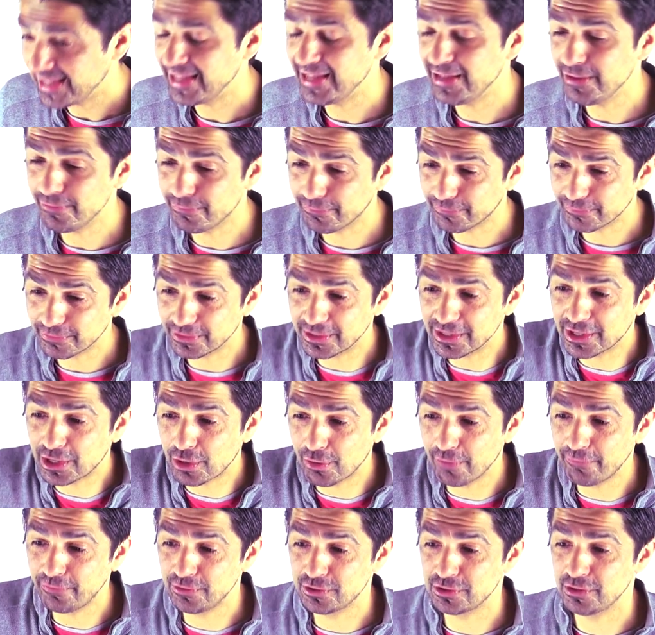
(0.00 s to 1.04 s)
if the
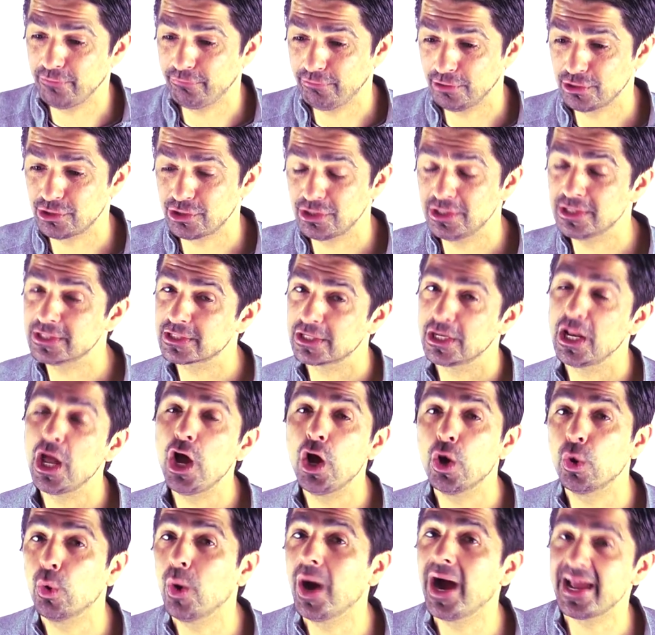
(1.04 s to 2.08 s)
coefficient of friction is
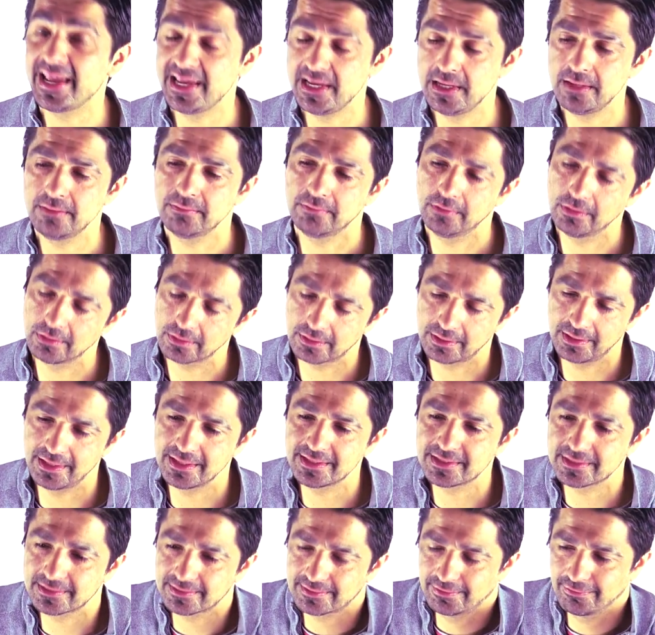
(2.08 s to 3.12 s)
low, i.e., look,
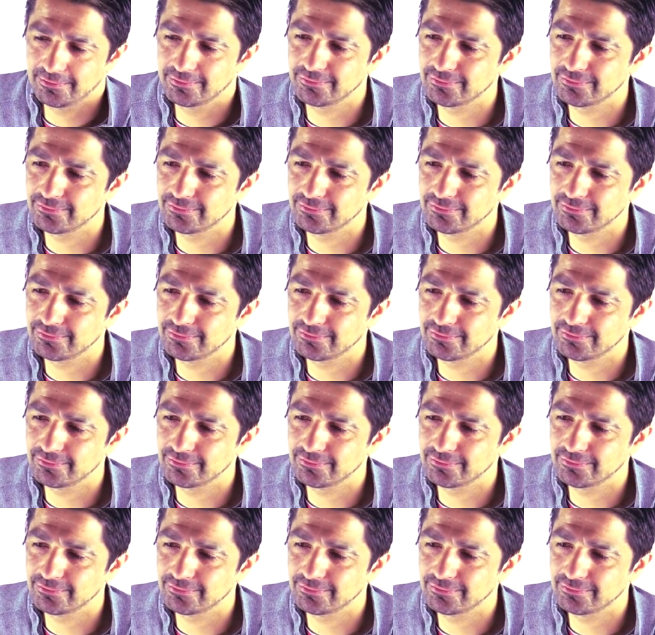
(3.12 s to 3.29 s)
it's